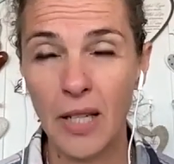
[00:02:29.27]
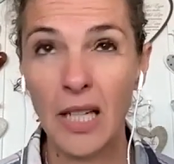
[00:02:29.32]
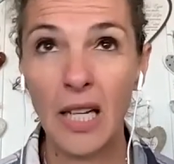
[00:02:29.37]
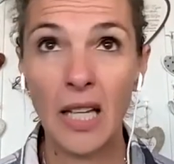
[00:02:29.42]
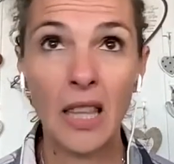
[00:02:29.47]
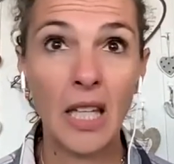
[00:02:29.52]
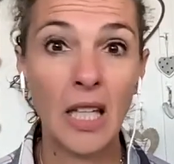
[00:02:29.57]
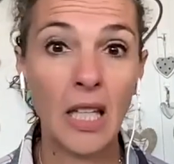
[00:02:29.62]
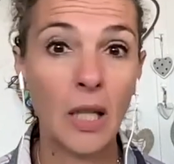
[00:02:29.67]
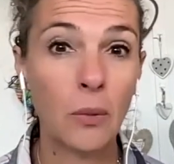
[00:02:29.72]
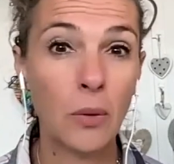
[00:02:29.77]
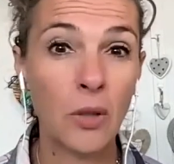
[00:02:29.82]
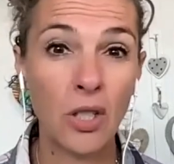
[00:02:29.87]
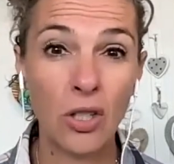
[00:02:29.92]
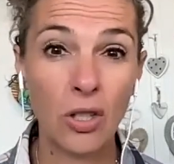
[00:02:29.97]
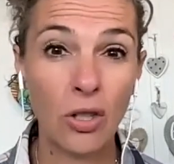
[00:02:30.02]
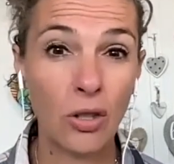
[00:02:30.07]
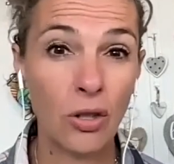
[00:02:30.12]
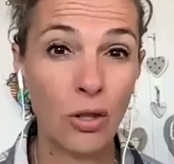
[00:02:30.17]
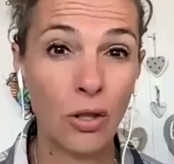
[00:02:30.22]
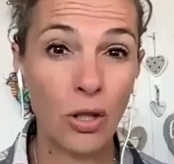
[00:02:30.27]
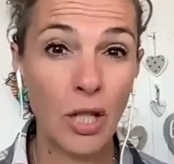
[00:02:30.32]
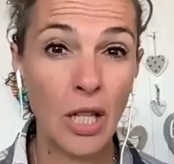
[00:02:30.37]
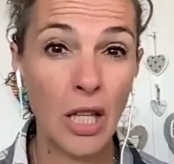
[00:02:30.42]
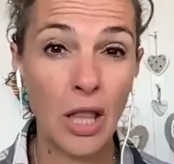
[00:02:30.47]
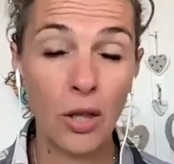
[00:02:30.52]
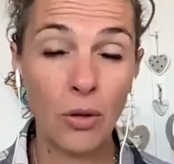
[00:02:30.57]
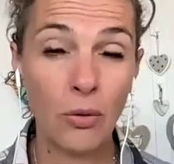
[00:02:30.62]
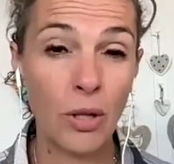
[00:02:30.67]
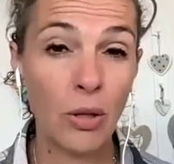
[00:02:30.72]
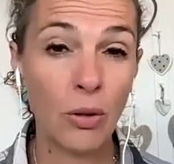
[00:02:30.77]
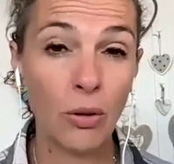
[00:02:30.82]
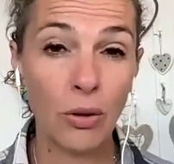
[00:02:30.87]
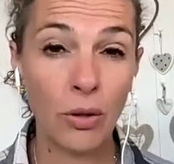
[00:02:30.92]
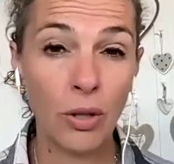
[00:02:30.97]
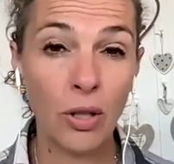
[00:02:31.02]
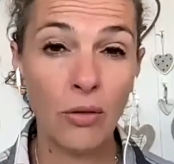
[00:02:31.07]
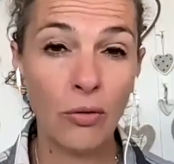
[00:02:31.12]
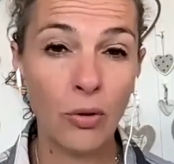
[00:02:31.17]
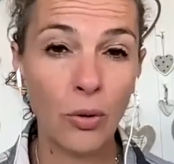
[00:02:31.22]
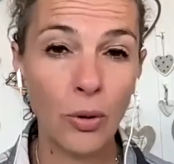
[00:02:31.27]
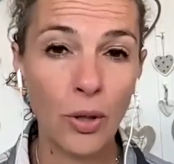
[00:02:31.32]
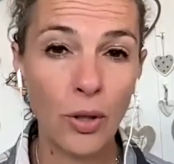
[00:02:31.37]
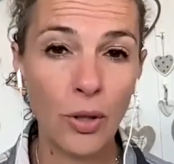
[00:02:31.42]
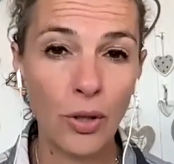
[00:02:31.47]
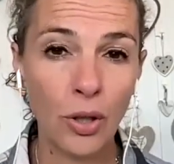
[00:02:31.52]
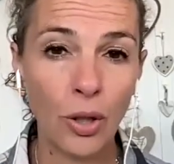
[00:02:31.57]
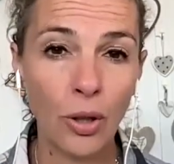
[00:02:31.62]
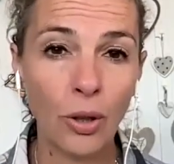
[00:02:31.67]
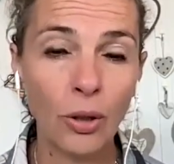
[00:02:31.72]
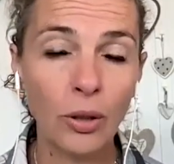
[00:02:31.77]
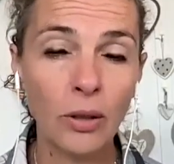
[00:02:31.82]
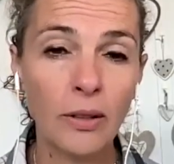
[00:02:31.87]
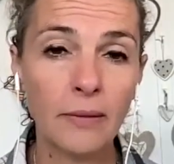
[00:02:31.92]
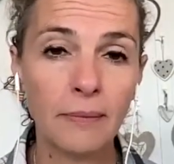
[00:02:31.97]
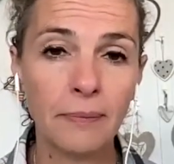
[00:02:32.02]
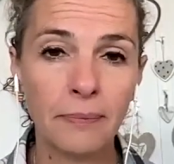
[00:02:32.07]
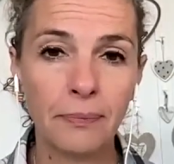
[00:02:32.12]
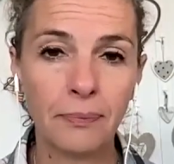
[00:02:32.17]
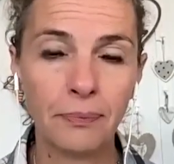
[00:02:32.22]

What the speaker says: And I think he was 33 or 34 years old.